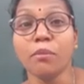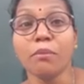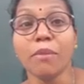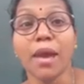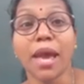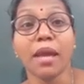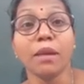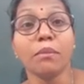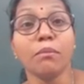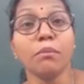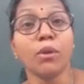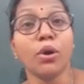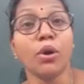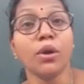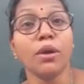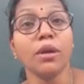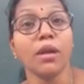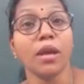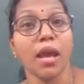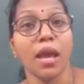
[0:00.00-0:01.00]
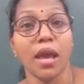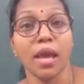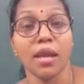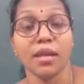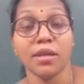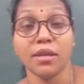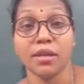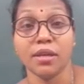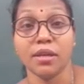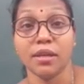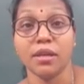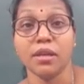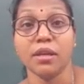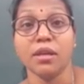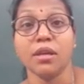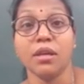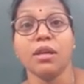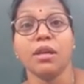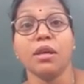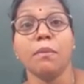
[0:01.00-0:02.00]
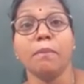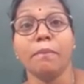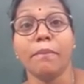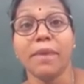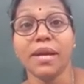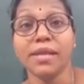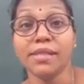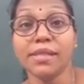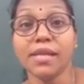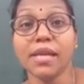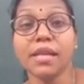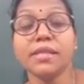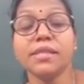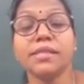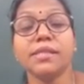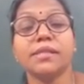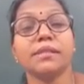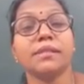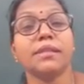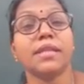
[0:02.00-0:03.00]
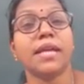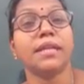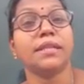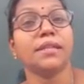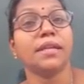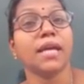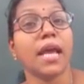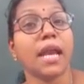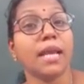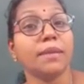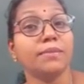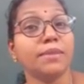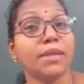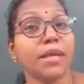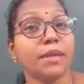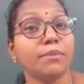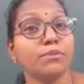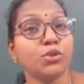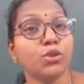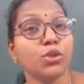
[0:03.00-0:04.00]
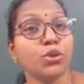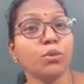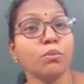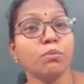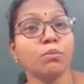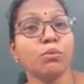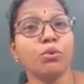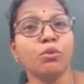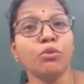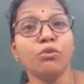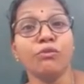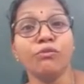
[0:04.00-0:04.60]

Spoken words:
backbone and muscles that help them to move